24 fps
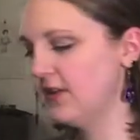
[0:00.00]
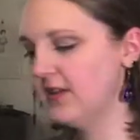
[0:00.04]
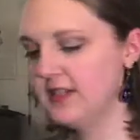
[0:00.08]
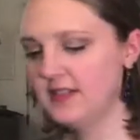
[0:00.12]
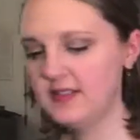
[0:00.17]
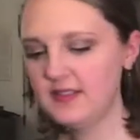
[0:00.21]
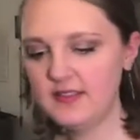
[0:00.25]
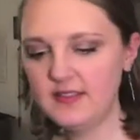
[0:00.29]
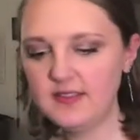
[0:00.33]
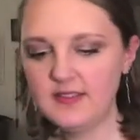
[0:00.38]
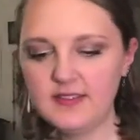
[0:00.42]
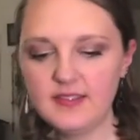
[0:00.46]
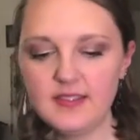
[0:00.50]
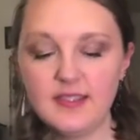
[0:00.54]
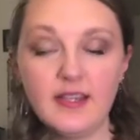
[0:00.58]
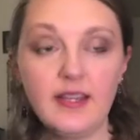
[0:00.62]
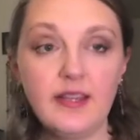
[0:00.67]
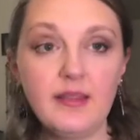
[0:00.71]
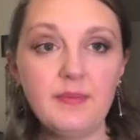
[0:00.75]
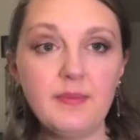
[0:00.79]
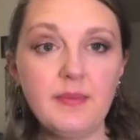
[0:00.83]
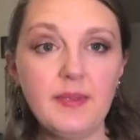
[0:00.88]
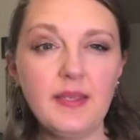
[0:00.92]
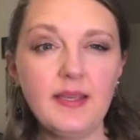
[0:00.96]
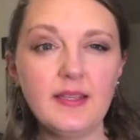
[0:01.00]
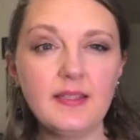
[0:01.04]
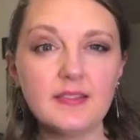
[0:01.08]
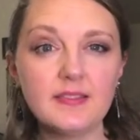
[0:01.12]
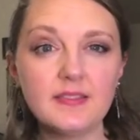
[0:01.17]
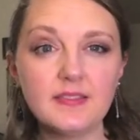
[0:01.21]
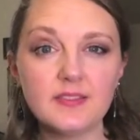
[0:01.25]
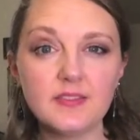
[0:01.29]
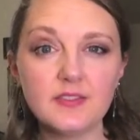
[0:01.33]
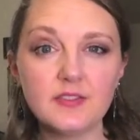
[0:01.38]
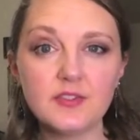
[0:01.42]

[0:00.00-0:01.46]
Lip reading: this is Knit Picks